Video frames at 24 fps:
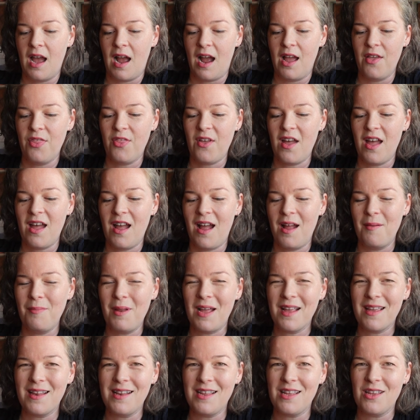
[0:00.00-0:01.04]
I thought I'm
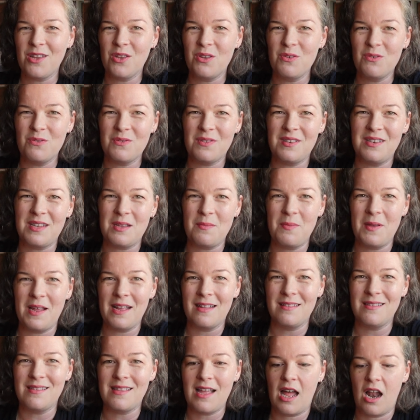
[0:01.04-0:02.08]
not going to use
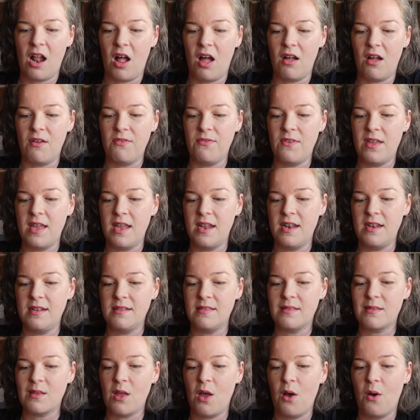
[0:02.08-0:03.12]
DPNs that often,
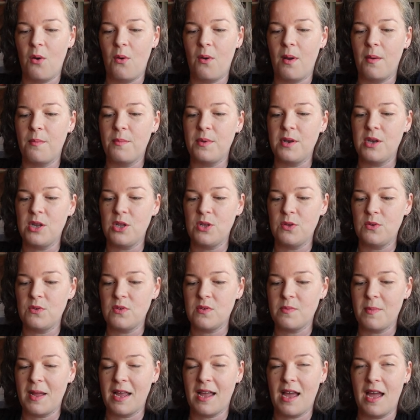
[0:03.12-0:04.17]
so I'm going to
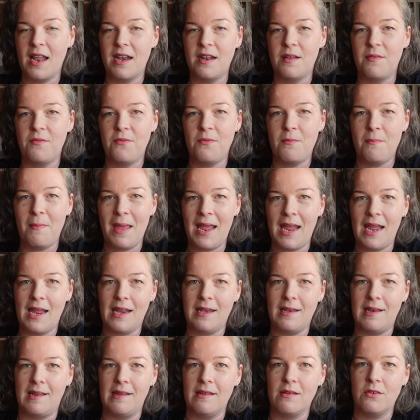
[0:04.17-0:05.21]
use my kind of
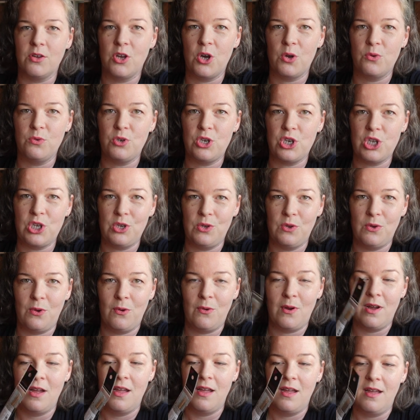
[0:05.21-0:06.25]
main
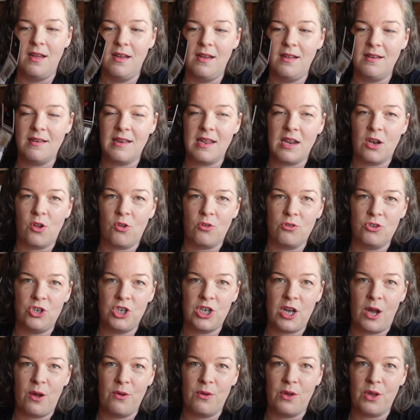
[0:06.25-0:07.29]
go-to needle,
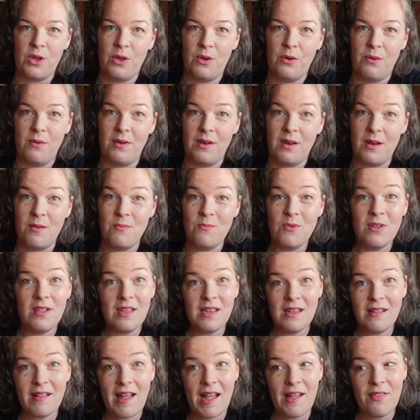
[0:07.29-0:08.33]
Chow Goo, and I'm really
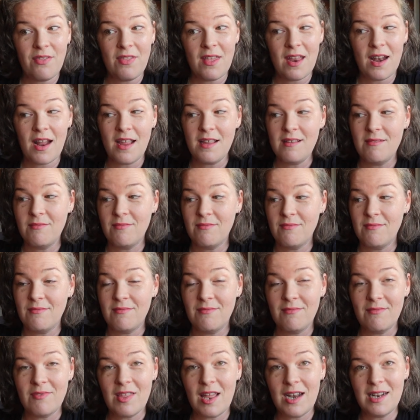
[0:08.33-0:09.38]
glad that I
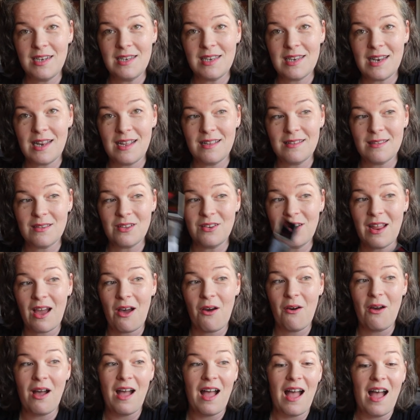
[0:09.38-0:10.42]
did it. So
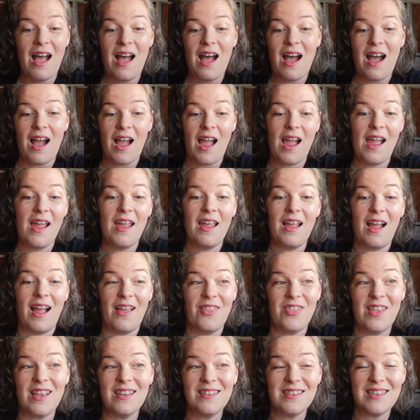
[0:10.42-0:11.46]
now, I
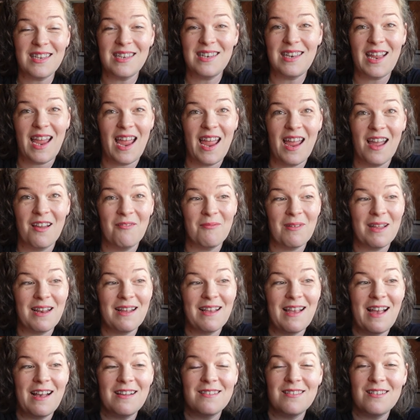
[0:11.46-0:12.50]
think today I'm going
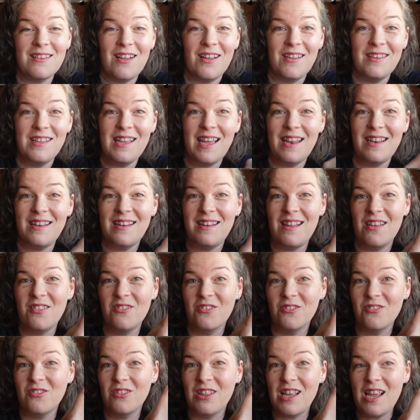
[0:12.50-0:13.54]
to cast on yet
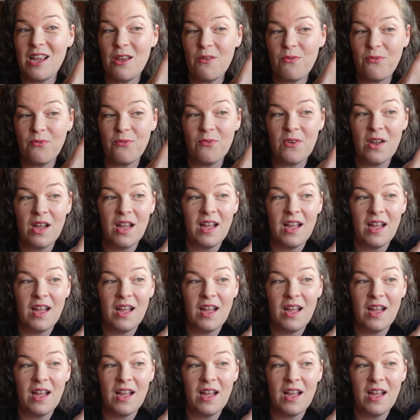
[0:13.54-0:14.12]
another leaf.